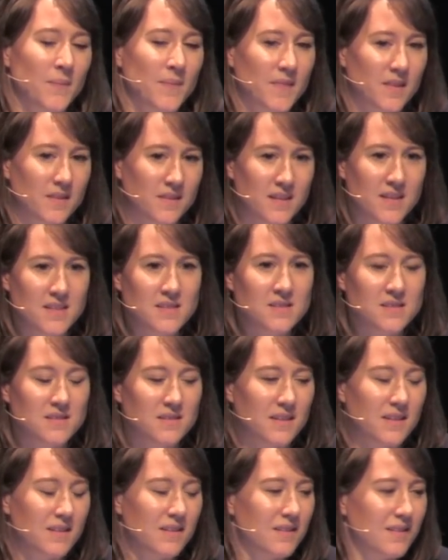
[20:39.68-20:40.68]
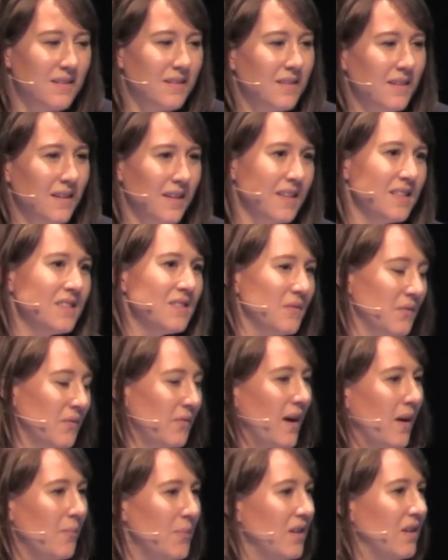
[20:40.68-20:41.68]
This isn't
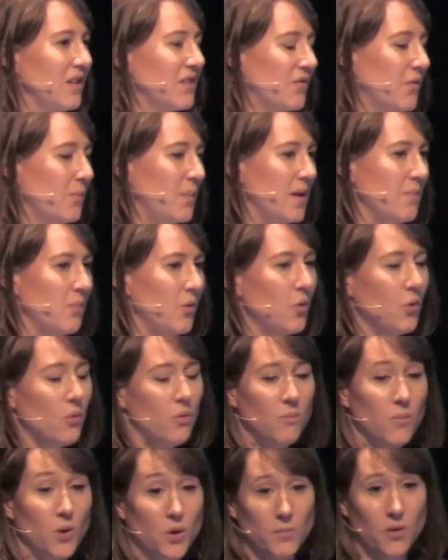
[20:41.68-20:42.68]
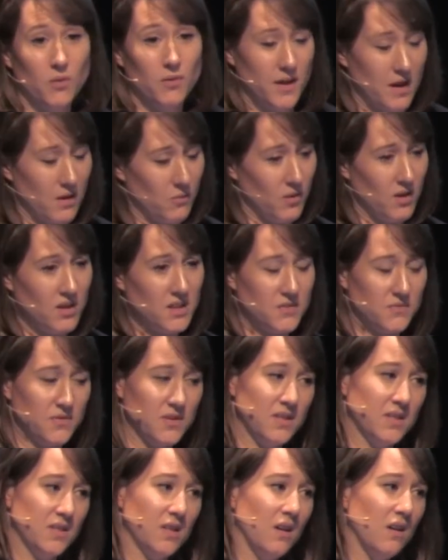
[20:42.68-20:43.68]
fabulous for people who are mobile networks, for a
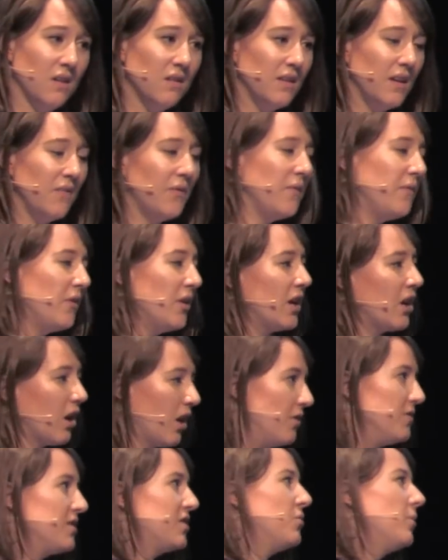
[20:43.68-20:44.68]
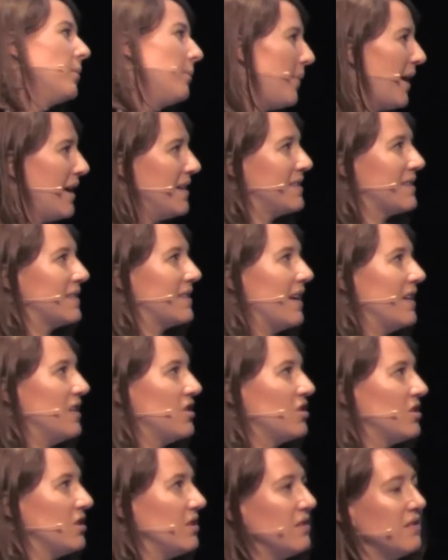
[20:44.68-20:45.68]
start. If I'm very close to a base
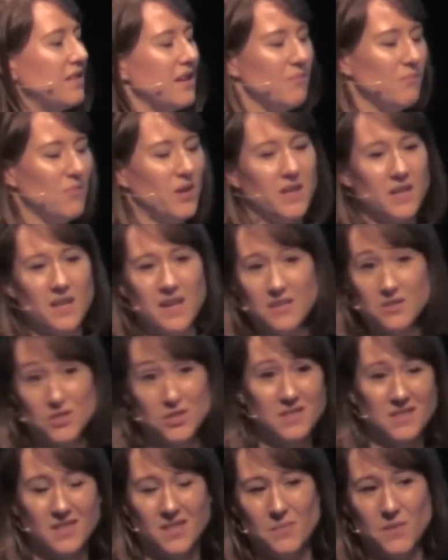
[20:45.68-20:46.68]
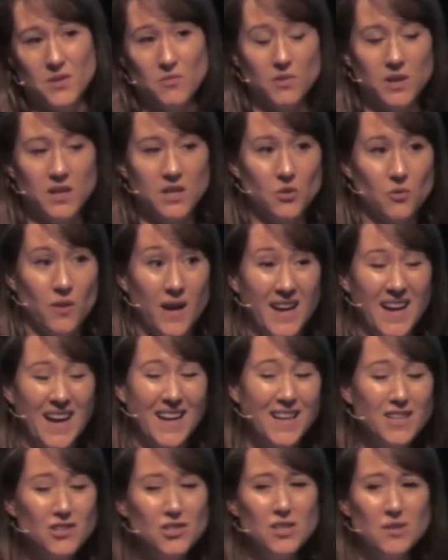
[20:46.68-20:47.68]
station, then my connection's going to be really great. And
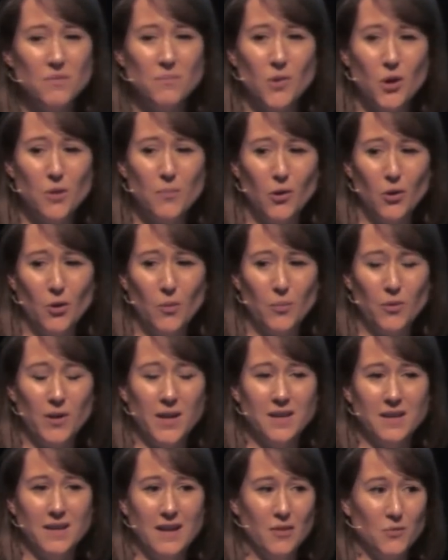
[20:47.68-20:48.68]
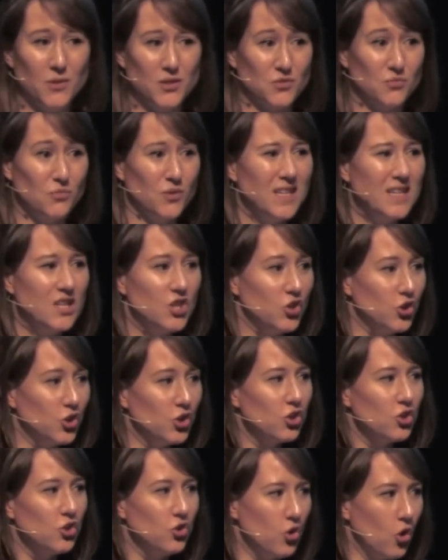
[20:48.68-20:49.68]
actually, the mobile operator networks are really good
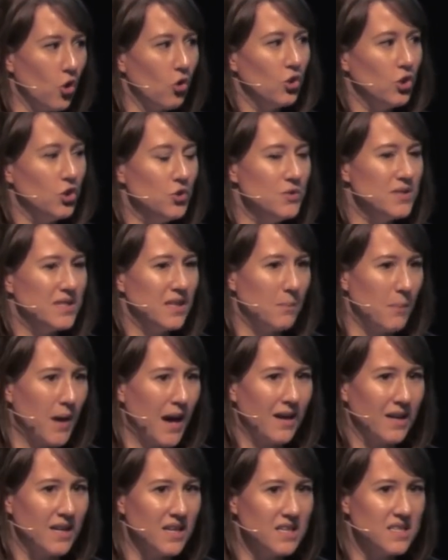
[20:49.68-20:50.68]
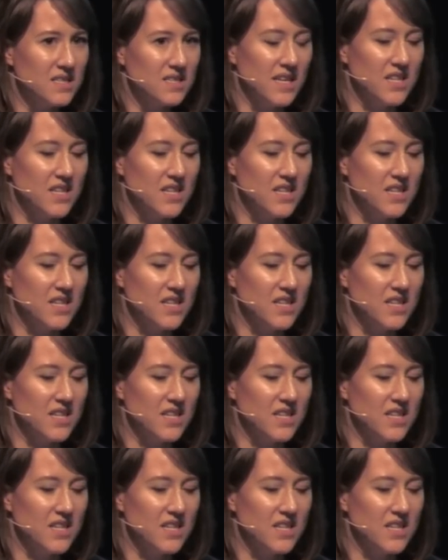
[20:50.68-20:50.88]
at not losing packets.